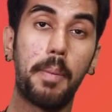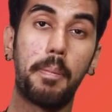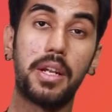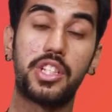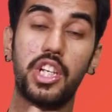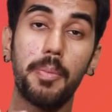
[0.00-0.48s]

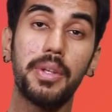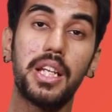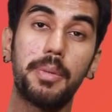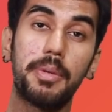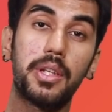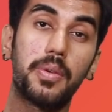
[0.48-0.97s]
but Xiaomi
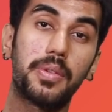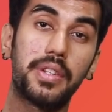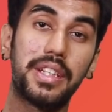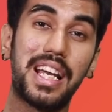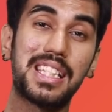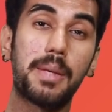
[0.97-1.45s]
Redmi Note
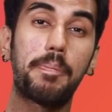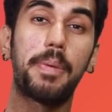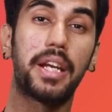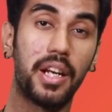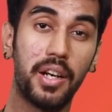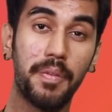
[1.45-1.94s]
3 has a
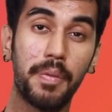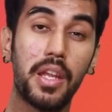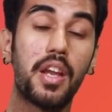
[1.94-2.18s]
bigger